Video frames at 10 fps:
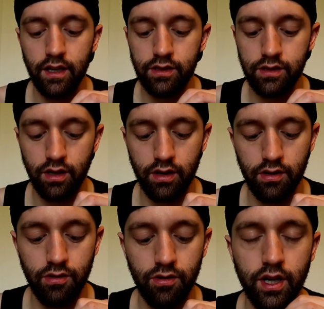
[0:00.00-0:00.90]

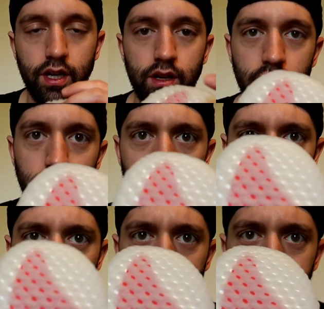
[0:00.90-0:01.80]
So
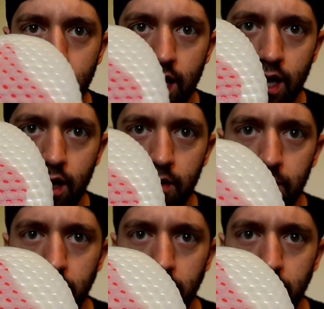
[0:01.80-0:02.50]
it is a